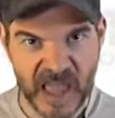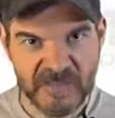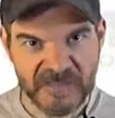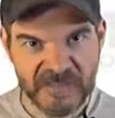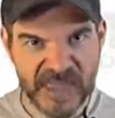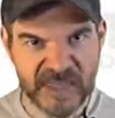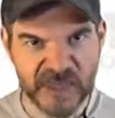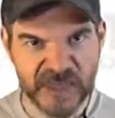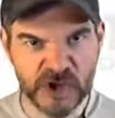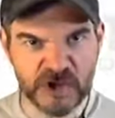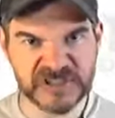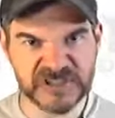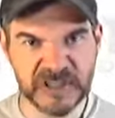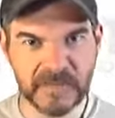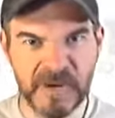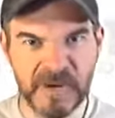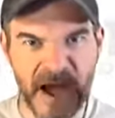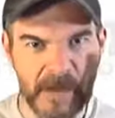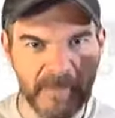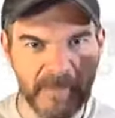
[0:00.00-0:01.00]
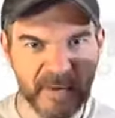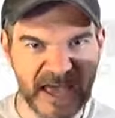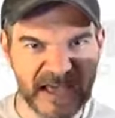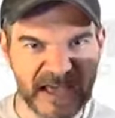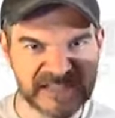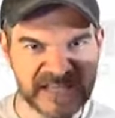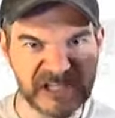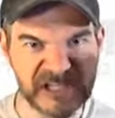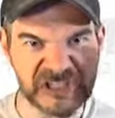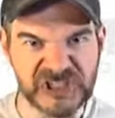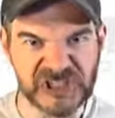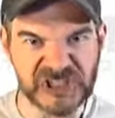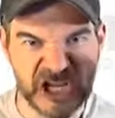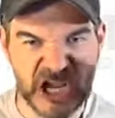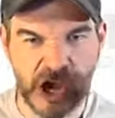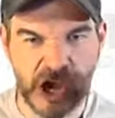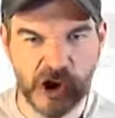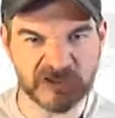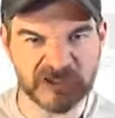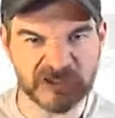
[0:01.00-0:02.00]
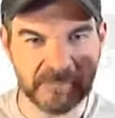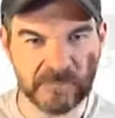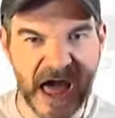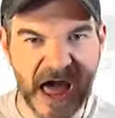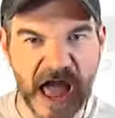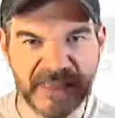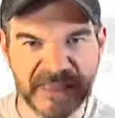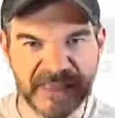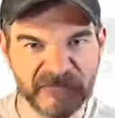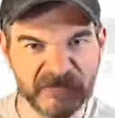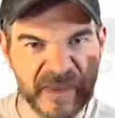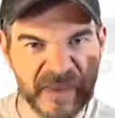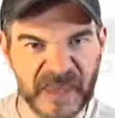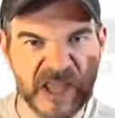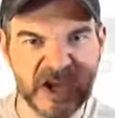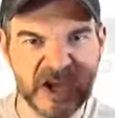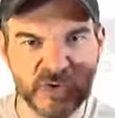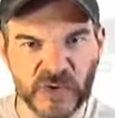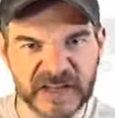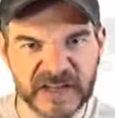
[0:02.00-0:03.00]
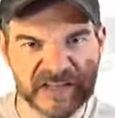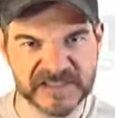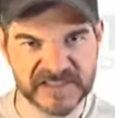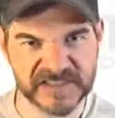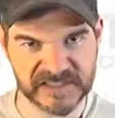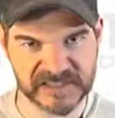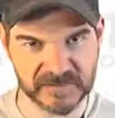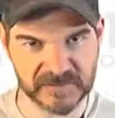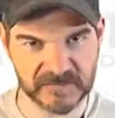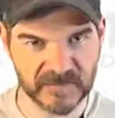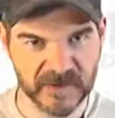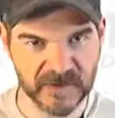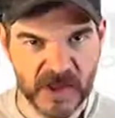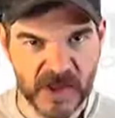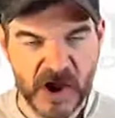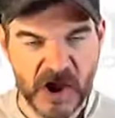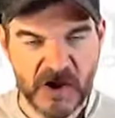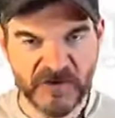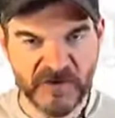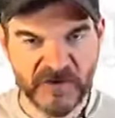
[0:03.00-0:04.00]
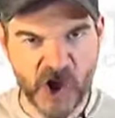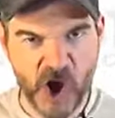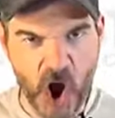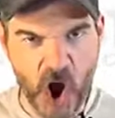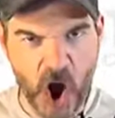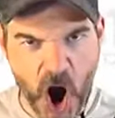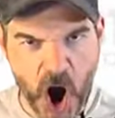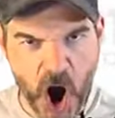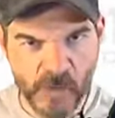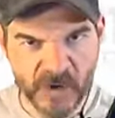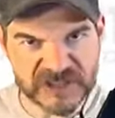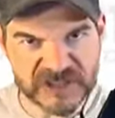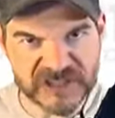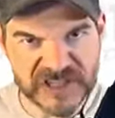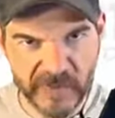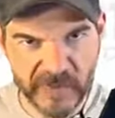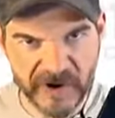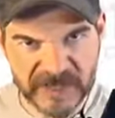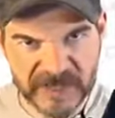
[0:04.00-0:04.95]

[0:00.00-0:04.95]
They used the Bible as a shield to block them from any criticism for the horrors they were